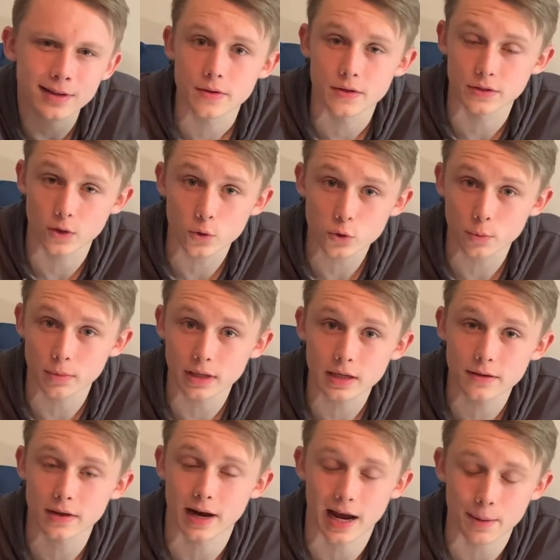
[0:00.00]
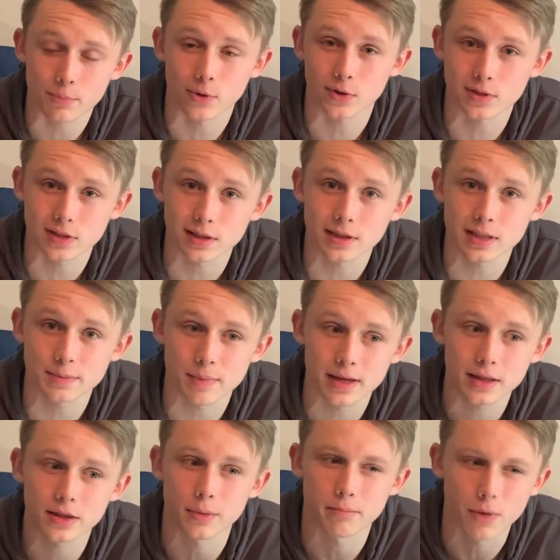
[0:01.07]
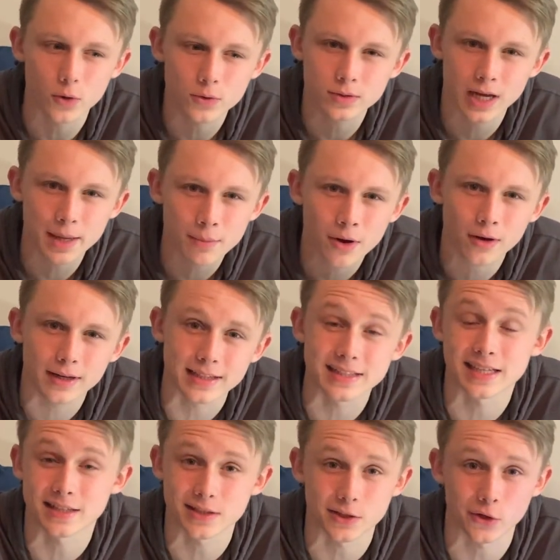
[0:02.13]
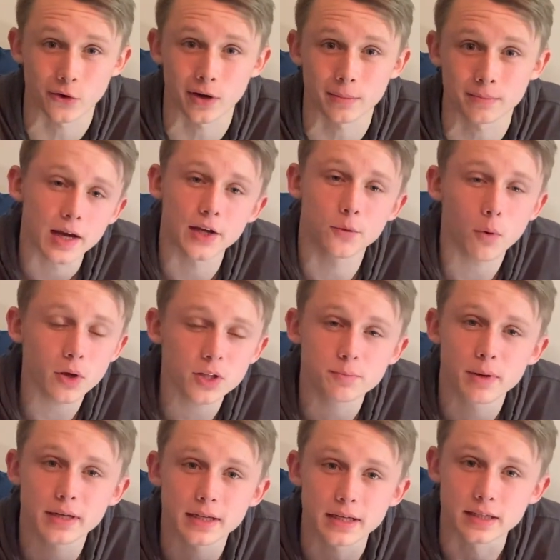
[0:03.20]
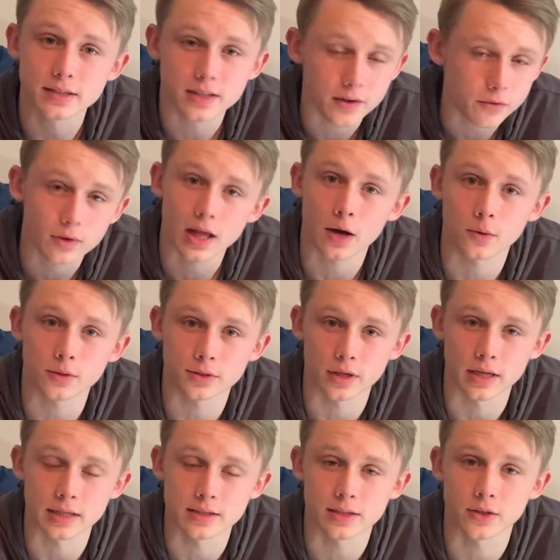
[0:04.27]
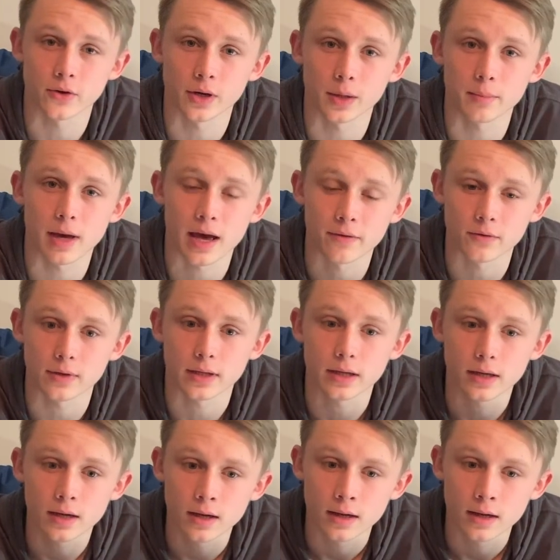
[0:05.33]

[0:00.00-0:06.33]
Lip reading: The social media that I personally spend the most time on is Instagram. And while spending several hours on Instagram every